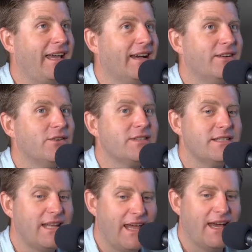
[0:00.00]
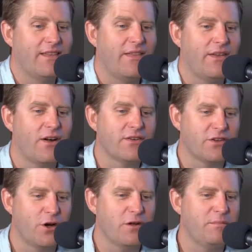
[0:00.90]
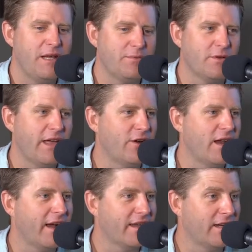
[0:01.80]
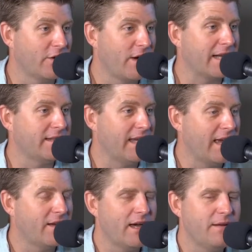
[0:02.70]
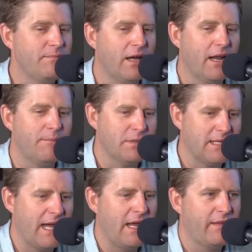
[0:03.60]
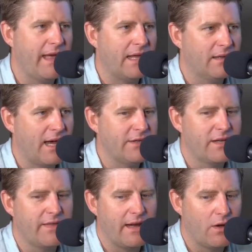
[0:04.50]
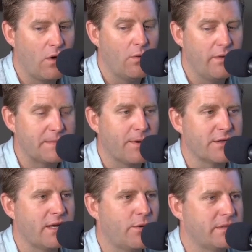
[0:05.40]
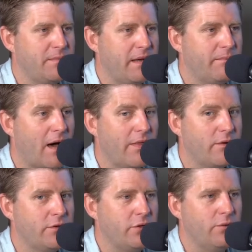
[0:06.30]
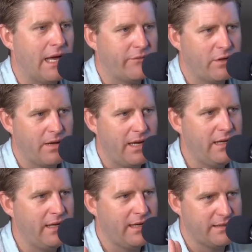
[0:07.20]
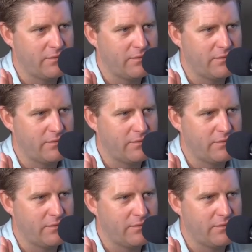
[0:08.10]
understand that there are certain people that you you're not going to crack the egg on, but applying that logic that, oh, this person that wasn't being bothered to everybody is